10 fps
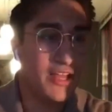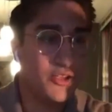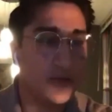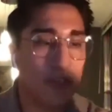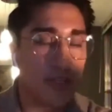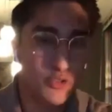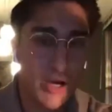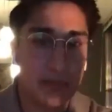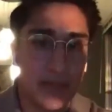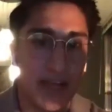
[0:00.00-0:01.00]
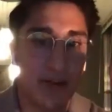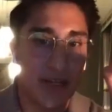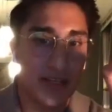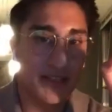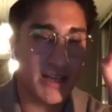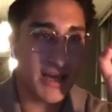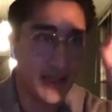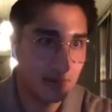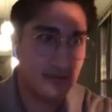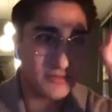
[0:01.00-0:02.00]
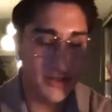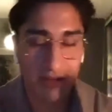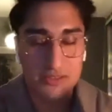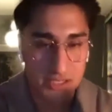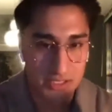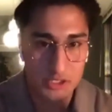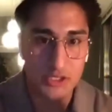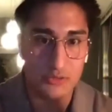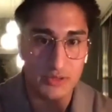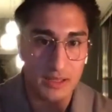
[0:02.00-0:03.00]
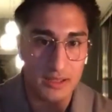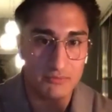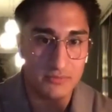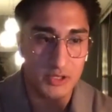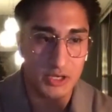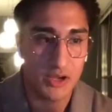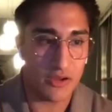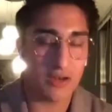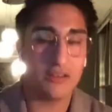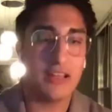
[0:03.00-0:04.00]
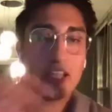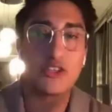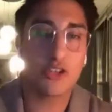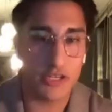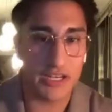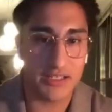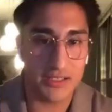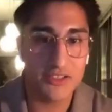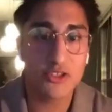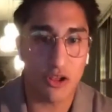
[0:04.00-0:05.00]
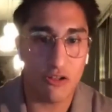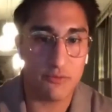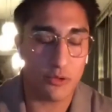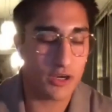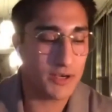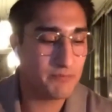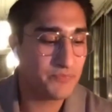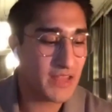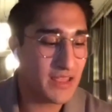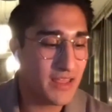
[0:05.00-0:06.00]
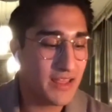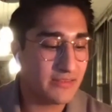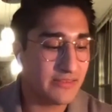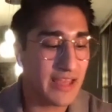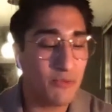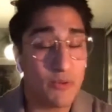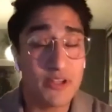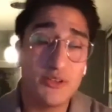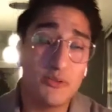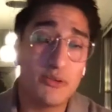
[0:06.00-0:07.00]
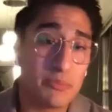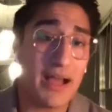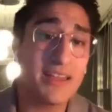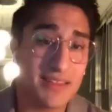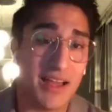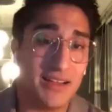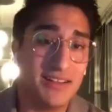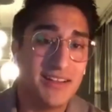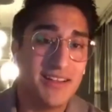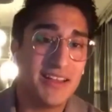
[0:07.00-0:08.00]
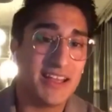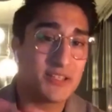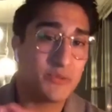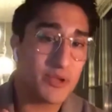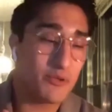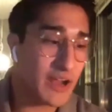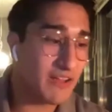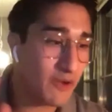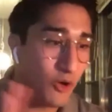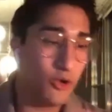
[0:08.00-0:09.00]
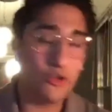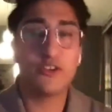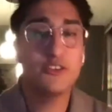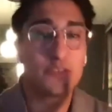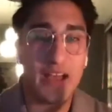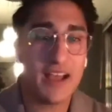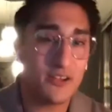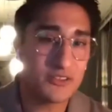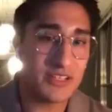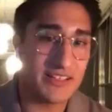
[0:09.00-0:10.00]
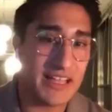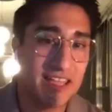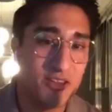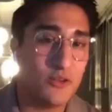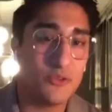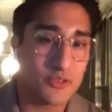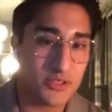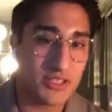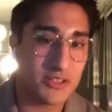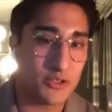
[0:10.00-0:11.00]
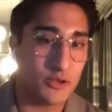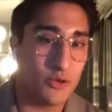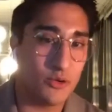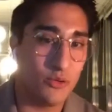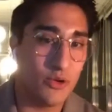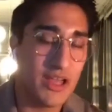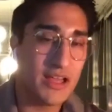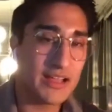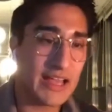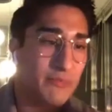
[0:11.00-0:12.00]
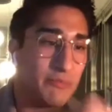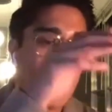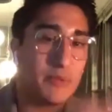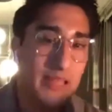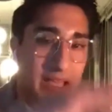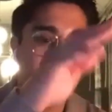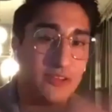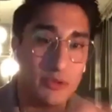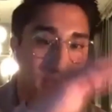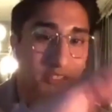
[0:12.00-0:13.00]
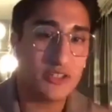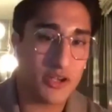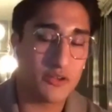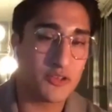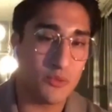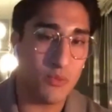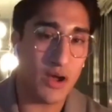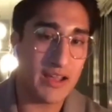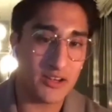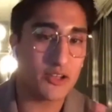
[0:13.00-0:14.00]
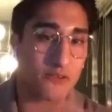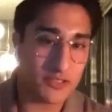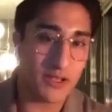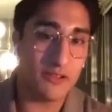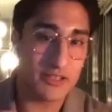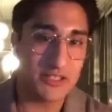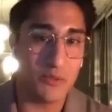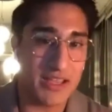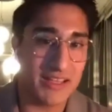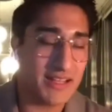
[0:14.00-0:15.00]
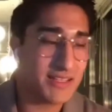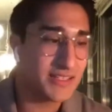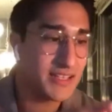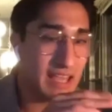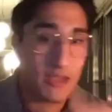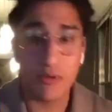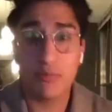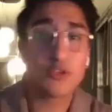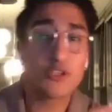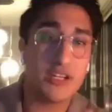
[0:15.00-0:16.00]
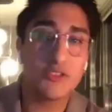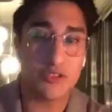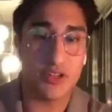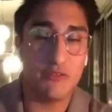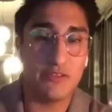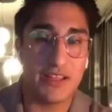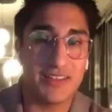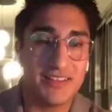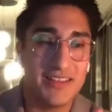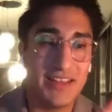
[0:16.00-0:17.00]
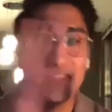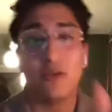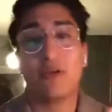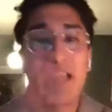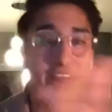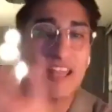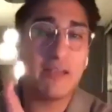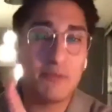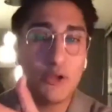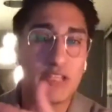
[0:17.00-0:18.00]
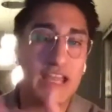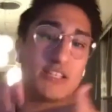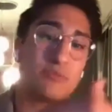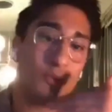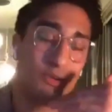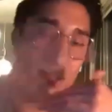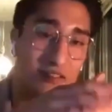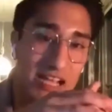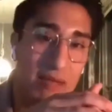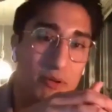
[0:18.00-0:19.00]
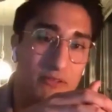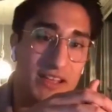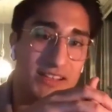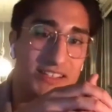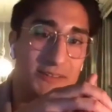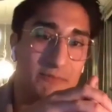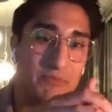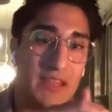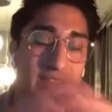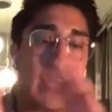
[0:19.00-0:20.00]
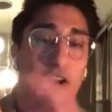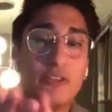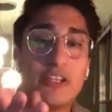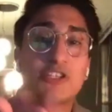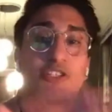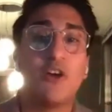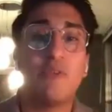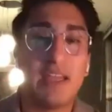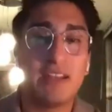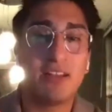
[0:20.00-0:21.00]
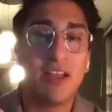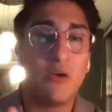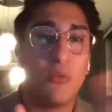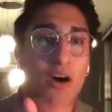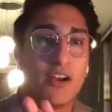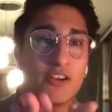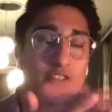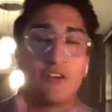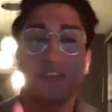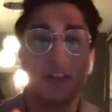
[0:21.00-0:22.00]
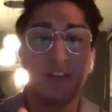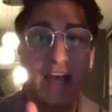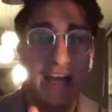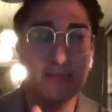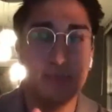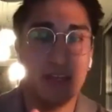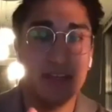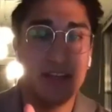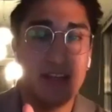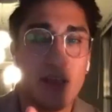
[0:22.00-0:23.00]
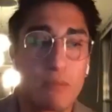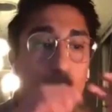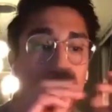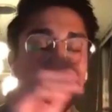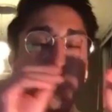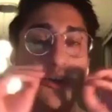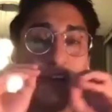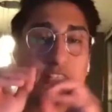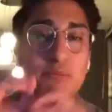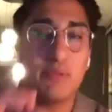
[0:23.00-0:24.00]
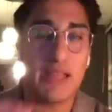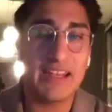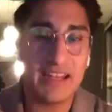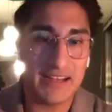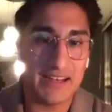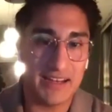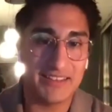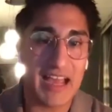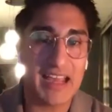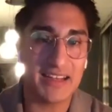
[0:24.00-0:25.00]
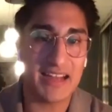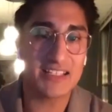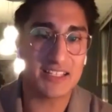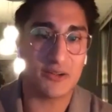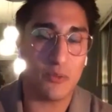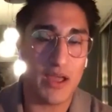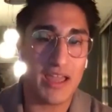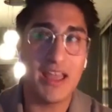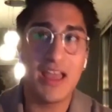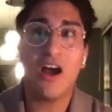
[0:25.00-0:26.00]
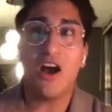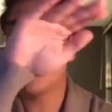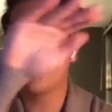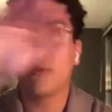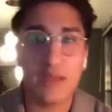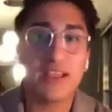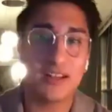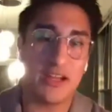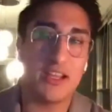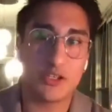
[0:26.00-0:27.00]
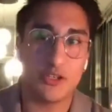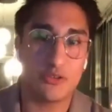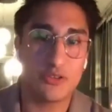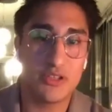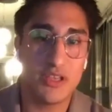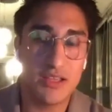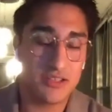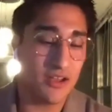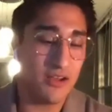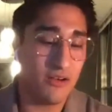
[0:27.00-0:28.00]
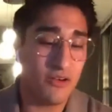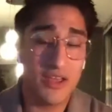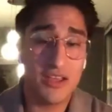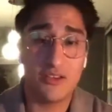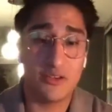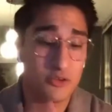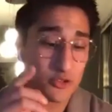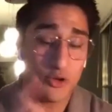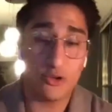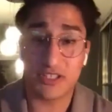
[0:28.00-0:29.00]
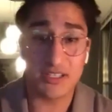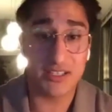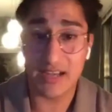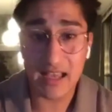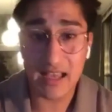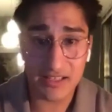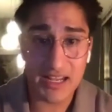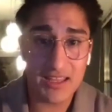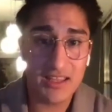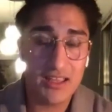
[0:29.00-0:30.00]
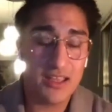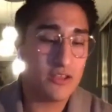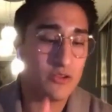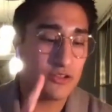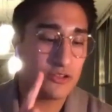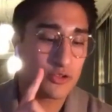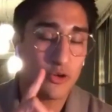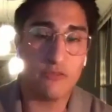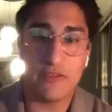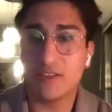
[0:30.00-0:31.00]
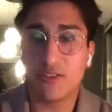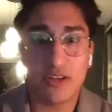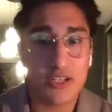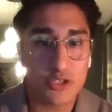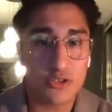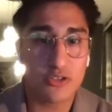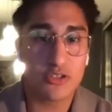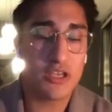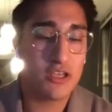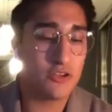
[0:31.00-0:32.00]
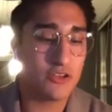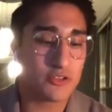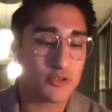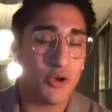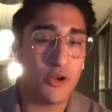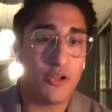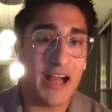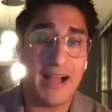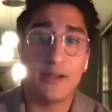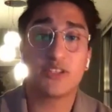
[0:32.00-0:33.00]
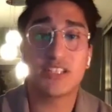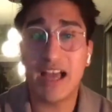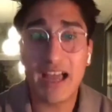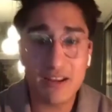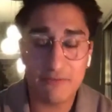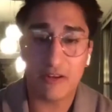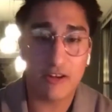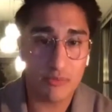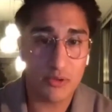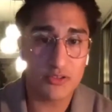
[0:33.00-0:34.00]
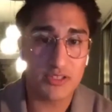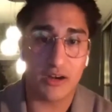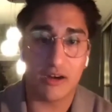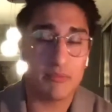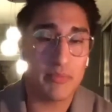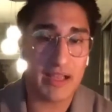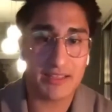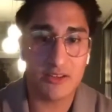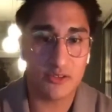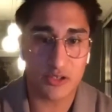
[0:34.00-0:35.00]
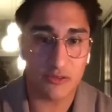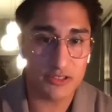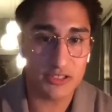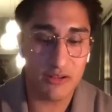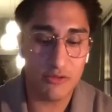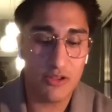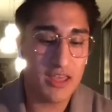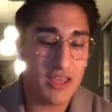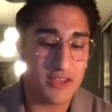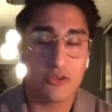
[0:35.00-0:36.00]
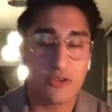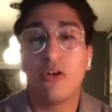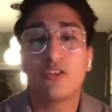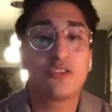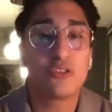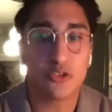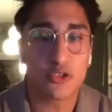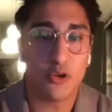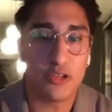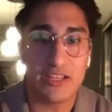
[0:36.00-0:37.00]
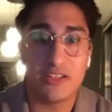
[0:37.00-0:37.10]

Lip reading: use a drop down and say, here's the issue that our logic couldn't solve for. Then what we do with Python is we grab all those files that they used to kind of populate the reason codes of why our service level is the way it is, and we push it into Snowflake. And then we have Tableau dashboard on top of it, not only showing what our service level has been, but also explaining in a diagnostic way are your bigger issues. So you control seasonality, you control vendor issues, you control outside variables that are impacting your service level, and you also control